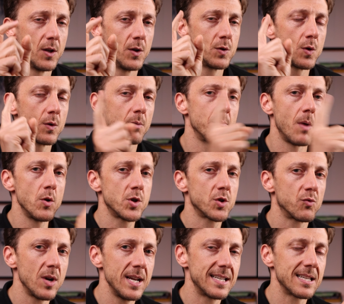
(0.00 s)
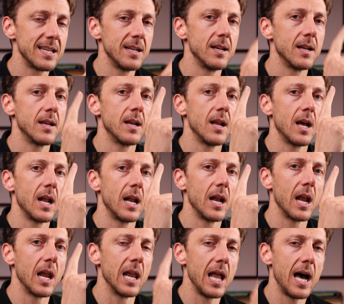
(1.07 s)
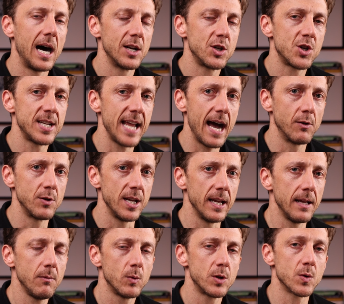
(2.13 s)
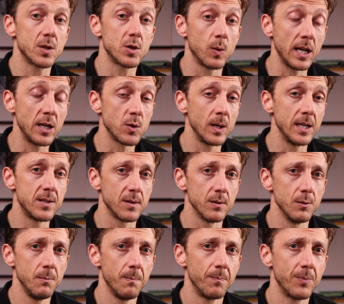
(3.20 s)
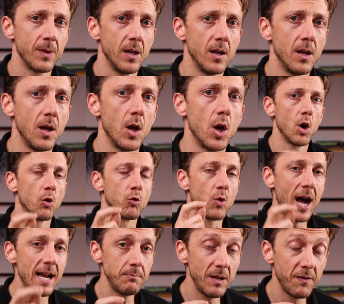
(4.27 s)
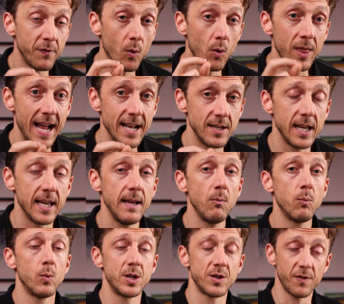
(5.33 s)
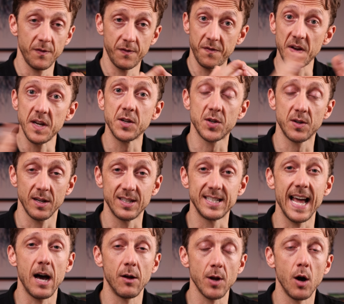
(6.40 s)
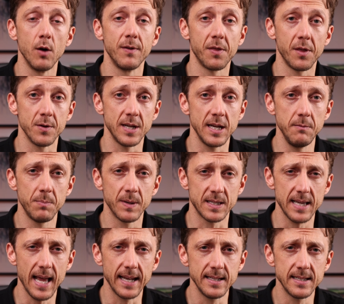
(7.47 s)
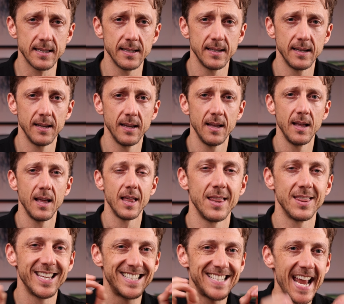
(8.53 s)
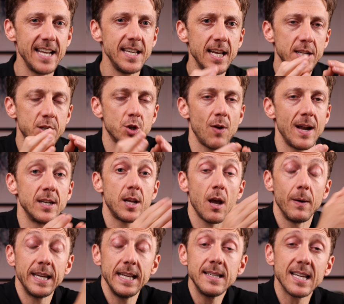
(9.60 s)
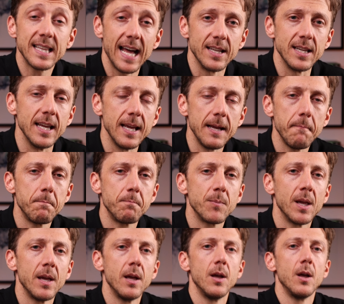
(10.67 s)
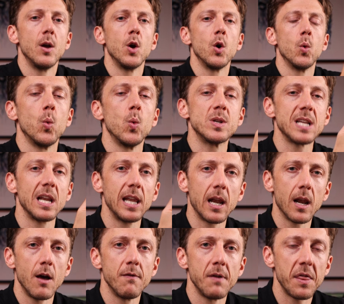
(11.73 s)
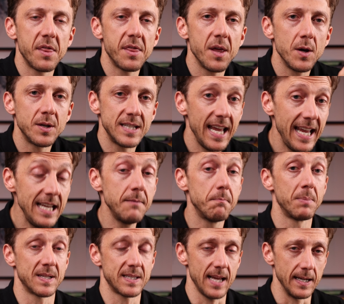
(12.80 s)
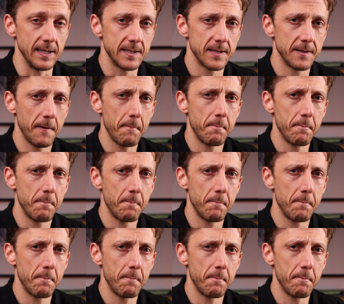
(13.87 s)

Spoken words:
to the most recent large down year, which was 2022, right before that year, which finished down over 13%, the 10-year trend going into that year was a little over 13%